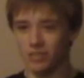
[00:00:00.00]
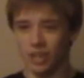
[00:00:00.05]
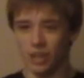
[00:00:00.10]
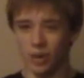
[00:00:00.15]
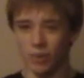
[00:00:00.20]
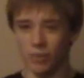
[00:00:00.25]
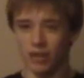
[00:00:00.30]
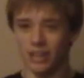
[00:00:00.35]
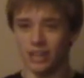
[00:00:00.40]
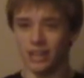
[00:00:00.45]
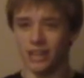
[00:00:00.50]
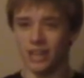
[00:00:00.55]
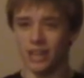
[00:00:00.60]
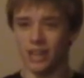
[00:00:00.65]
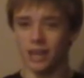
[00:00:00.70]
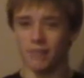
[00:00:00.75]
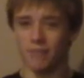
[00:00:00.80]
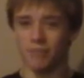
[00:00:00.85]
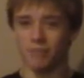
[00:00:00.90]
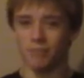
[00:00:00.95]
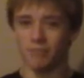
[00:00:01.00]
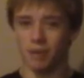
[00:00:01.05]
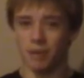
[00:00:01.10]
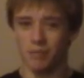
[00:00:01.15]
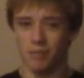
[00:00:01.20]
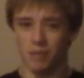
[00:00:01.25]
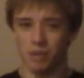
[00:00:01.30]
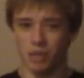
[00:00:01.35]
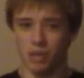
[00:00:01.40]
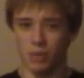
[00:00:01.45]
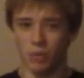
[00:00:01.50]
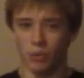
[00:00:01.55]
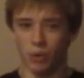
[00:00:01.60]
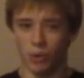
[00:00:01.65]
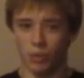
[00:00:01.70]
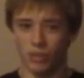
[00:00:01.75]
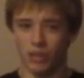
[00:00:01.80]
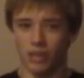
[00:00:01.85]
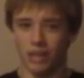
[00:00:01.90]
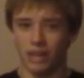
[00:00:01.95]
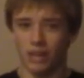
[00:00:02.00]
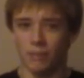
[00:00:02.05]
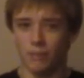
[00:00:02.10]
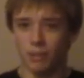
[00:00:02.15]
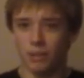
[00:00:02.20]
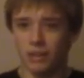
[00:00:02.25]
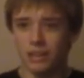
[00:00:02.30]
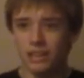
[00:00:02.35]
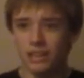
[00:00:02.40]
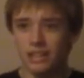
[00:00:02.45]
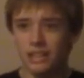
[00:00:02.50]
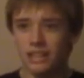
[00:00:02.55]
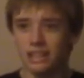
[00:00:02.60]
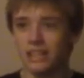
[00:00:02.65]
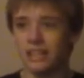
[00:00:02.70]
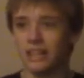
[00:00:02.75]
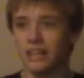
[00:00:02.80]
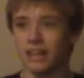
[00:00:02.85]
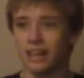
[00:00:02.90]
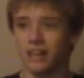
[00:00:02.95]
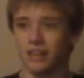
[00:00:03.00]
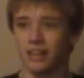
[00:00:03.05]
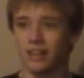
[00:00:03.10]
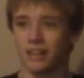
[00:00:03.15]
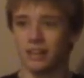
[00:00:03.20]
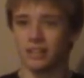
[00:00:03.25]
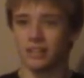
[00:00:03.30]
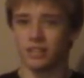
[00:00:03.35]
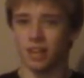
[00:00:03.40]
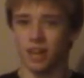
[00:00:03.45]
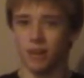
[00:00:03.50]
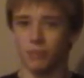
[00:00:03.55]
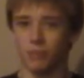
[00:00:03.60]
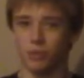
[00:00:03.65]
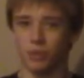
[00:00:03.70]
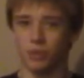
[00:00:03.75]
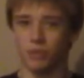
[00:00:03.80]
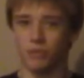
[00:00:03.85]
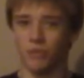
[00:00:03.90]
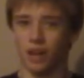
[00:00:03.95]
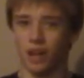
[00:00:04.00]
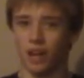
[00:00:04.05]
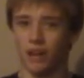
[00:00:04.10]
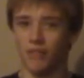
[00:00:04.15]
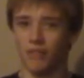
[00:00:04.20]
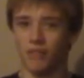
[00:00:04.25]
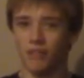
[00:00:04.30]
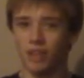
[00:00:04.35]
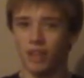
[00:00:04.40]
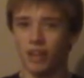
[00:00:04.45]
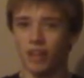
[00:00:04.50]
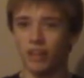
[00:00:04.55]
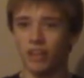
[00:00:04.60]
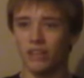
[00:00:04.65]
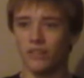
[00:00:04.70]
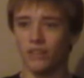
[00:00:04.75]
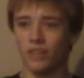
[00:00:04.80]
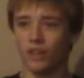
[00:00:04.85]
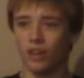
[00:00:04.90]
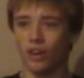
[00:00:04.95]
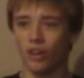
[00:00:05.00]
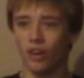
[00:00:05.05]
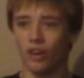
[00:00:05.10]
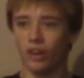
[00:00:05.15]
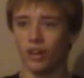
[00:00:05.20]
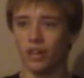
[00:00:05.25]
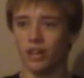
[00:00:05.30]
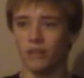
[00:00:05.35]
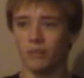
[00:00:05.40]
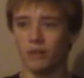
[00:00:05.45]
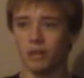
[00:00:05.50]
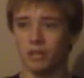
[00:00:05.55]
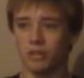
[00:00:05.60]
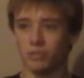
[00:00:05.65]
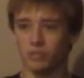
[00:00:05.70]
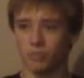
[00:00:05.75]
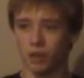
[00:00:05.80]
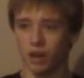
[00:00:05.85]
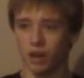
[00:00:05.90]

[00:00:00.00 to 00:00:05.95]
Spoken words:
they'll win a game, maybe they won't. They get completely knocked out of the top 25. They aren't even on anybody's radar.